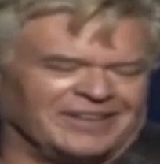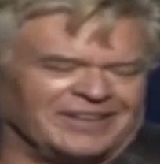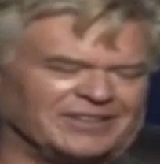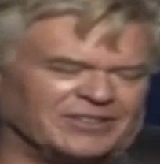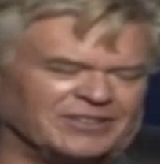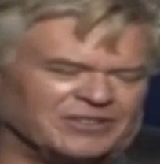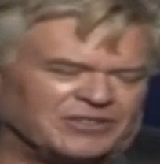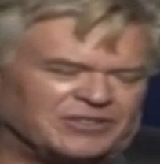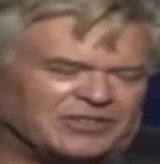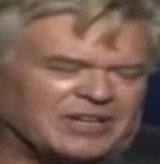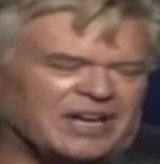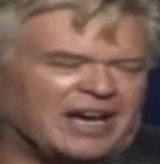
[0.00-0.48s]

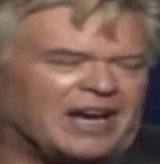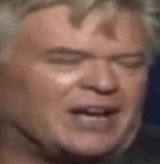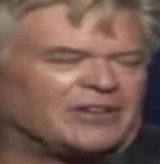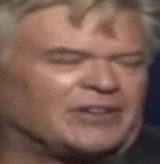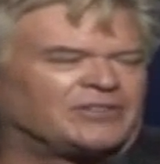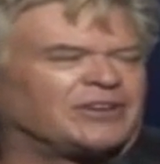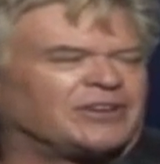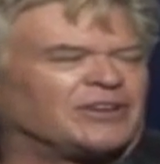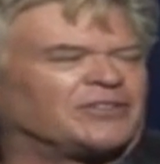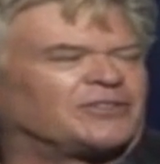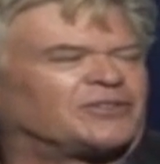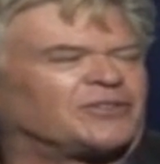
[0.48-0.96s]
scotch
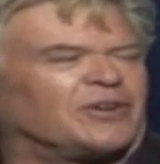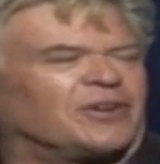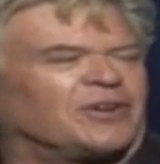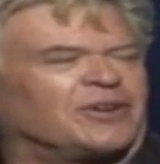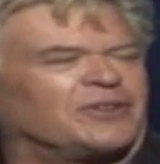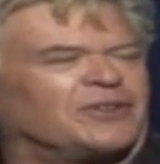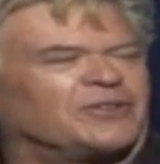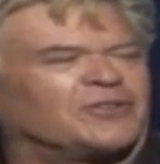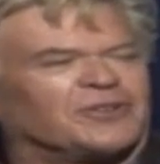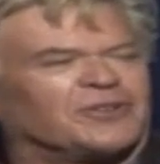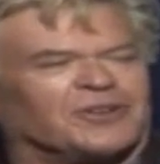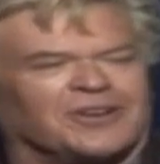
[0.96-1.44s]
I
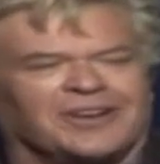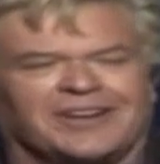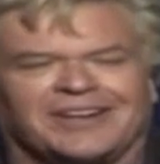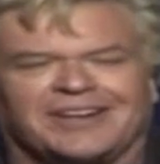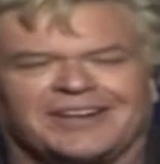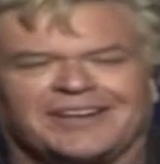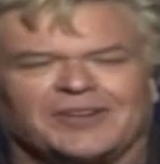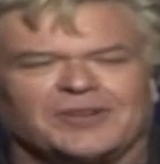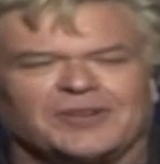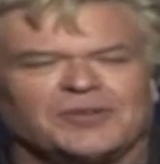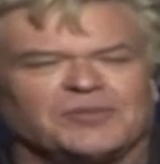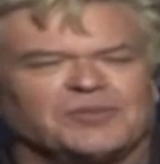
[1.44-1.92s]
started
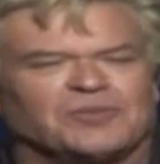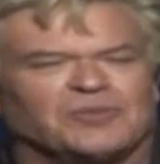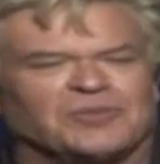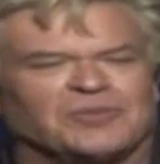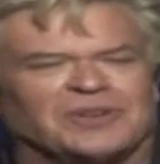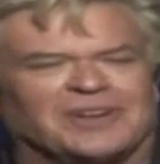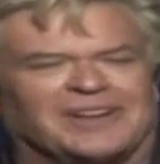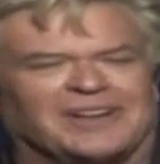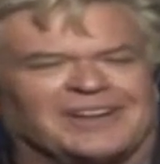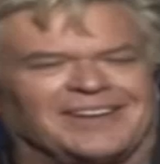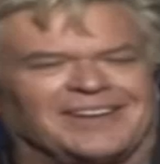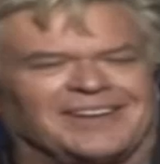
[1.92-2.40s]
drinking
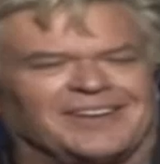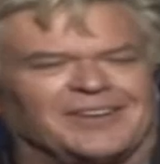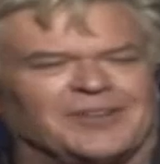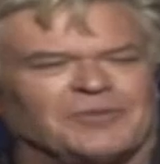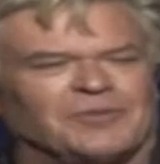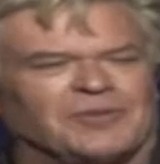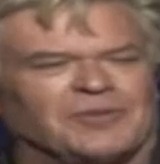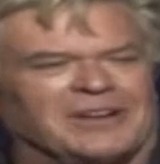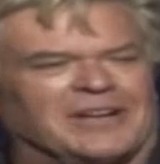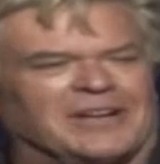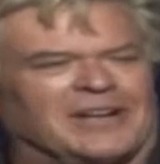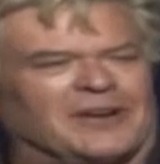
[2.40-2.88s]

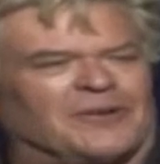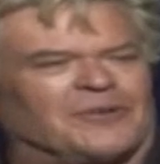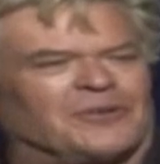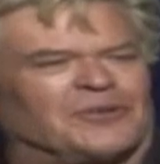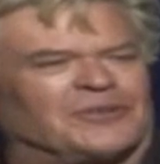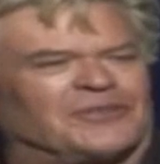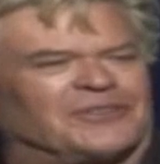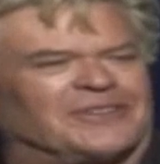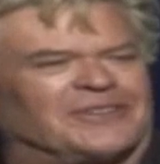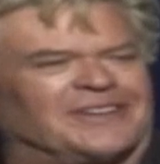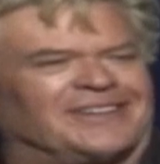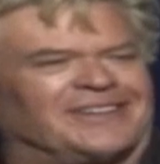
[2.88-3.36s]
when I
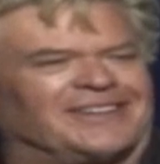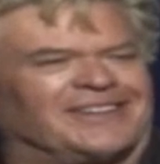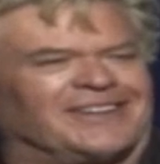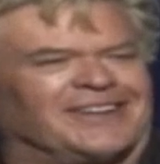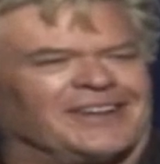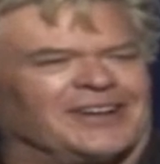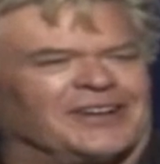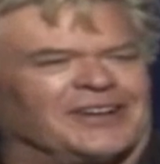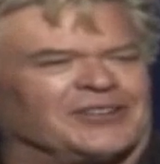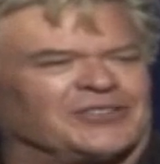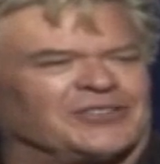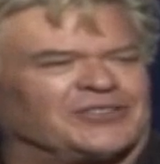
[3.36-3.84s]
was
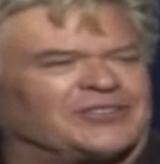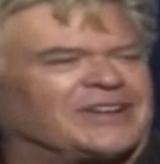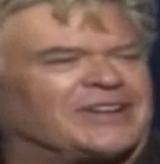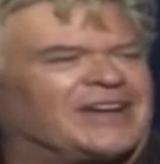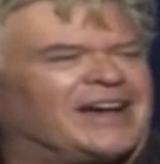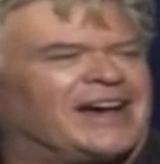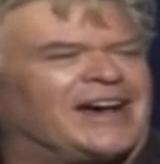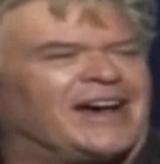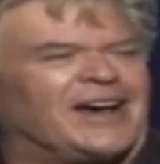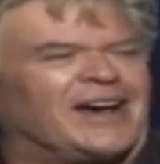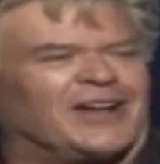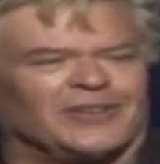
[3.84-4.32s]
in
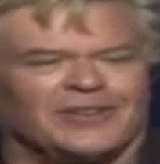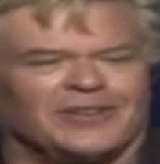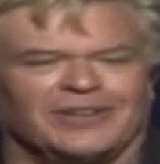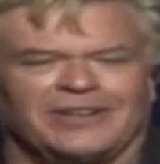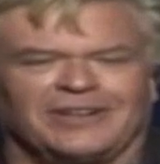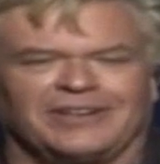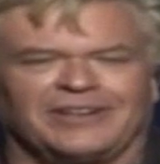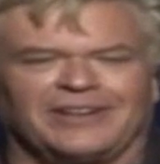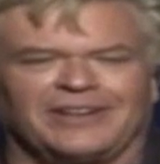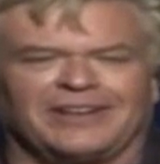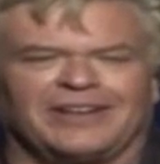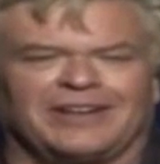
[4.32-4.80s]

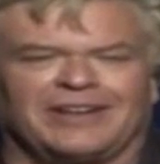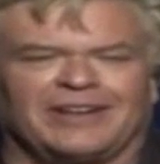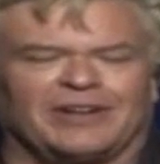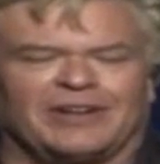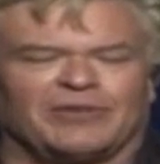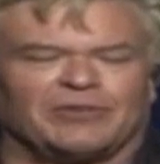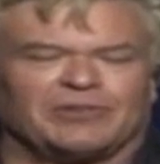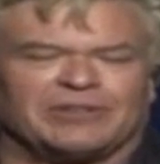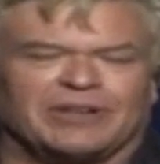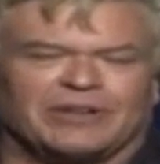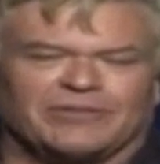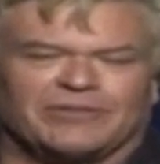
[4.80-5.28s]
Scotland
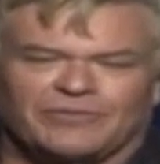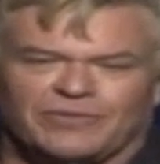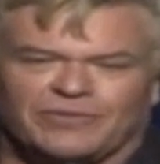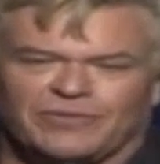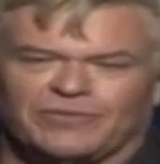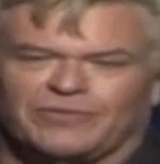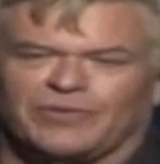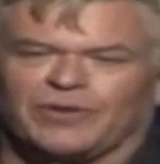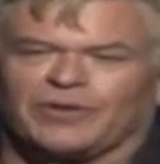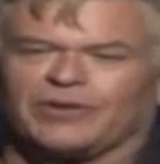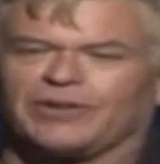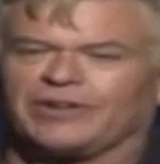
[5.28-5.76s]

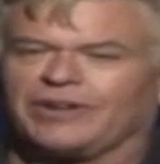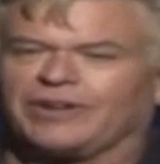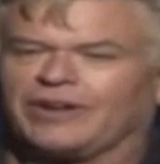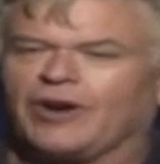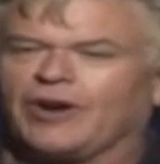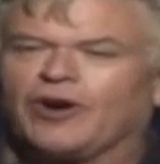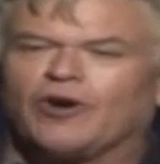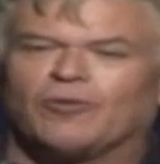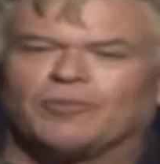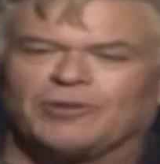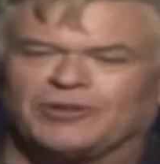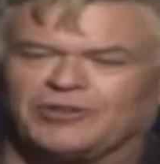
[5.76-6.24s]
for the
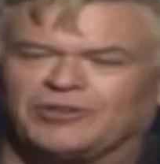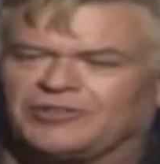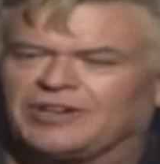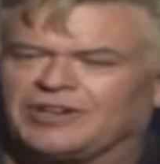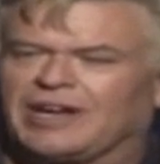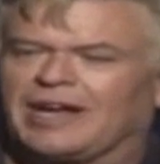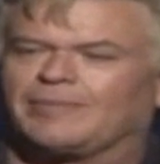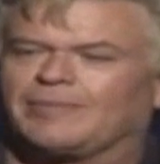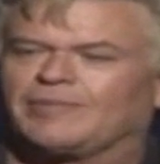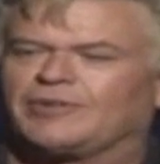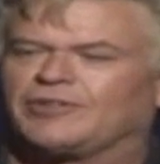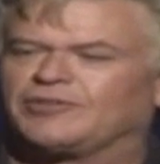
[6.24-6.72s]
Open
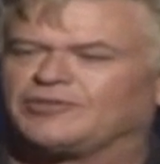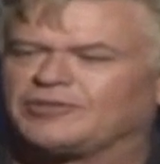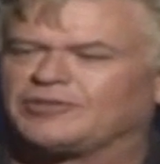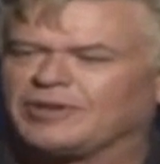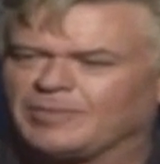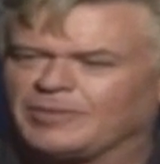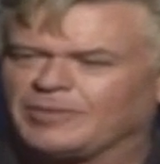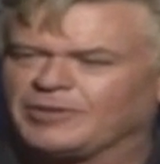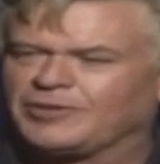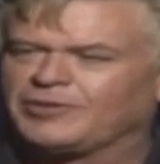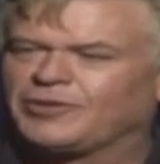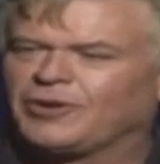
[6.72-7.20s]

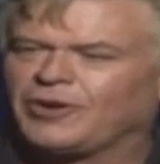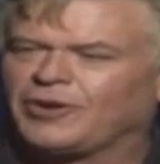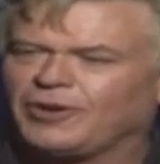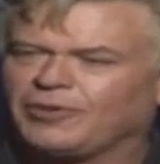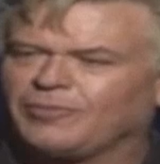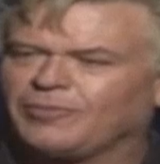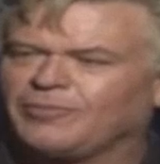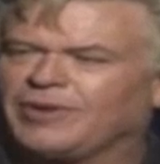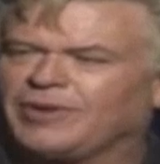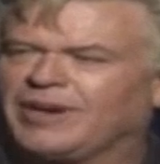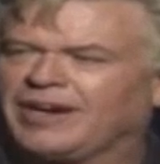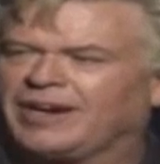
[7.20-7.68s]
Championship at
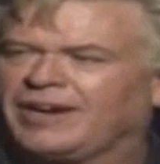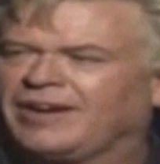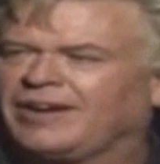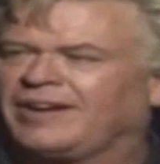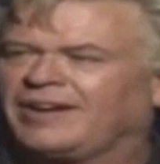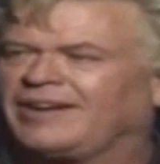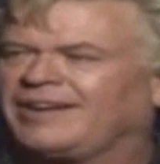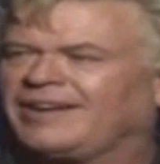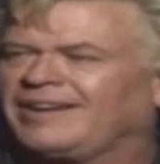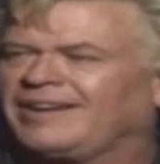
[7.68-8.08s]
Turnberry.